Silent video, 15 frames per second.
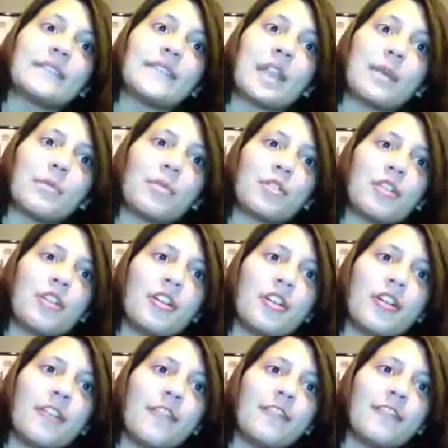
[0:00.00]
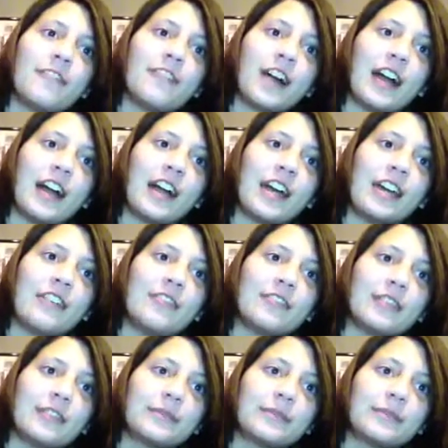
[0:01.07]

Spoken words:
Number 5.